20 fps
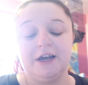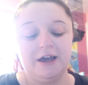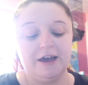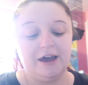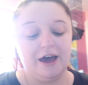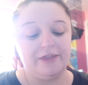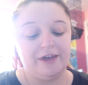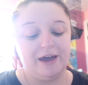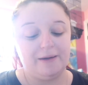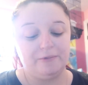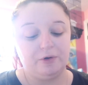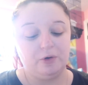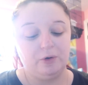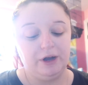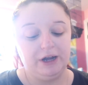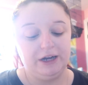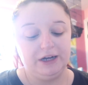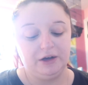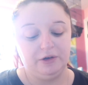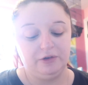at that
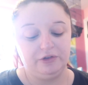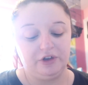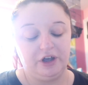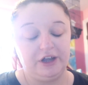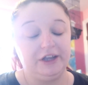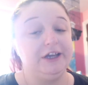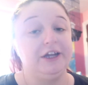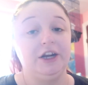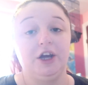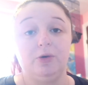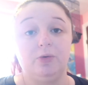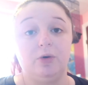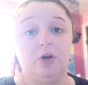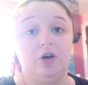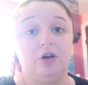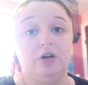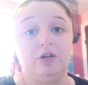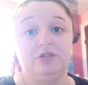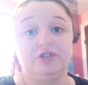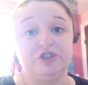point I was like, you know
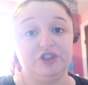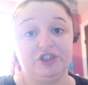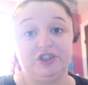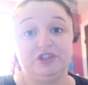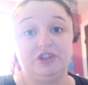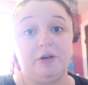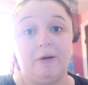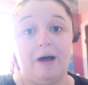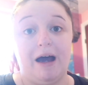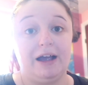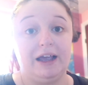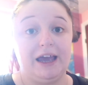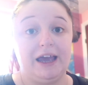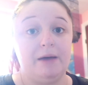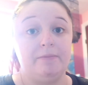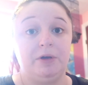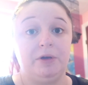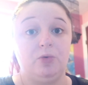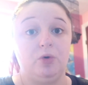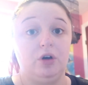what, just go out and
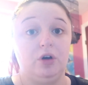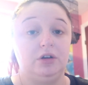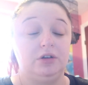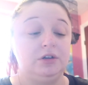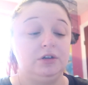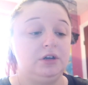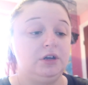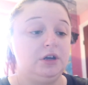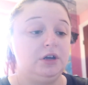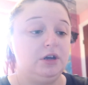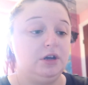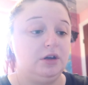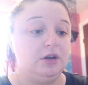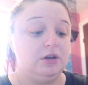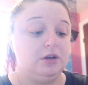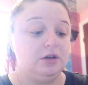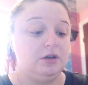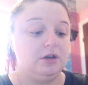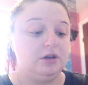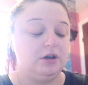get me one.
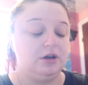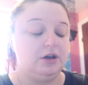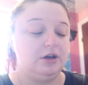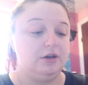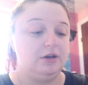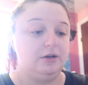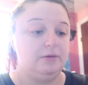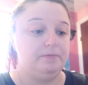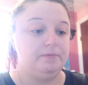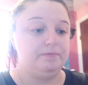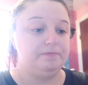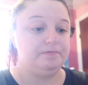I'll